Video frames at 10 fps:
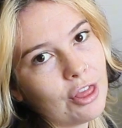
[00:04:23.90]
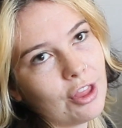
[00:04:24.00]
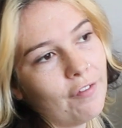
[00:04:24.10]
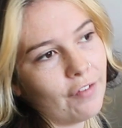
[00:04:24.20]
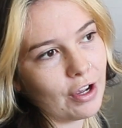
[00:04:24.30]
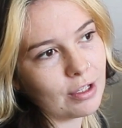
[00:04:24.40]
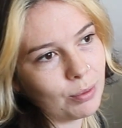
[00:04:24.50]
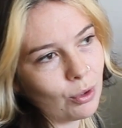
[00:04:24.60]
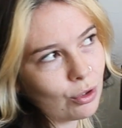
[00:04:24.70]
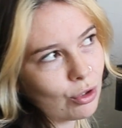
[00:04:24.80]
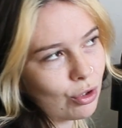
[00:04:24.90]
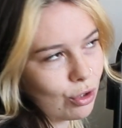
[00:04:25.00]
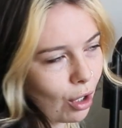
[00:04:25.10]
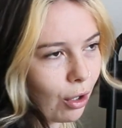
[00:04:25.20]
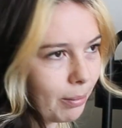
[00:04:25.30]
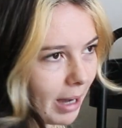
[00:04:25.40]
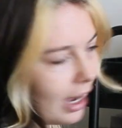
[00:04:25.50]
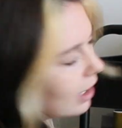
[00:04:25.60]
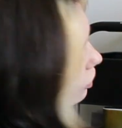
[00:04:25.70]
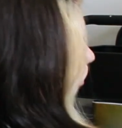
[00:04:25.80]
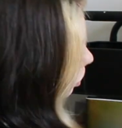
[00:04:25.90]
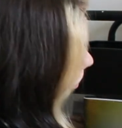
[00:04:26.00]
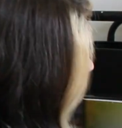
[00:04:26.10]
the first book so much,